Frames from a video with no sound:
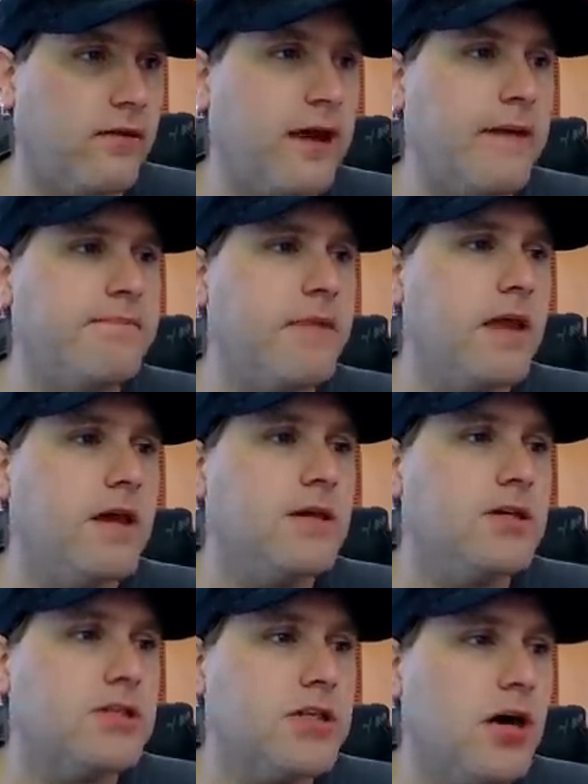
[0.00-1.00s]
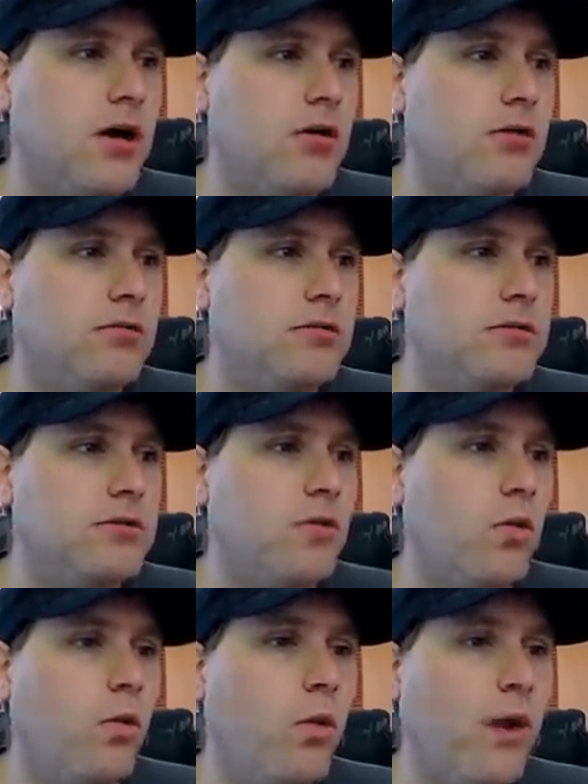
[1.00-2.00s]
Okay. So,
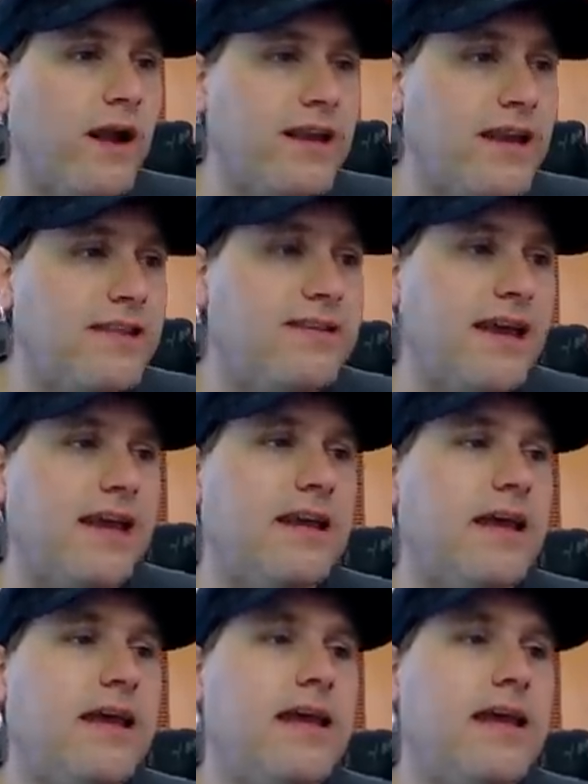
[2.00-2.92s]
what he did